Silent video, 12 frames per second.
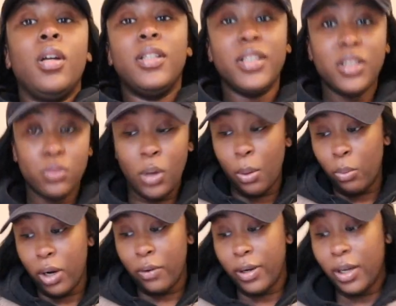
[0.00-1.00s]
This is what I'm
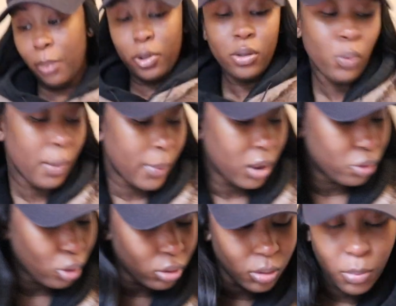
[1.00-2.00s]
wearing. I'm going to wear my
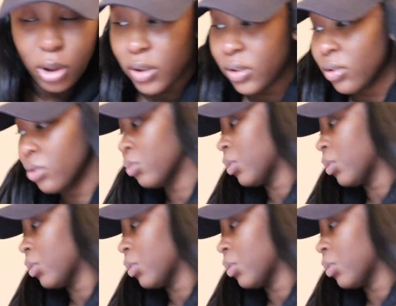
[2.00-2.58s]
Dr. Martens as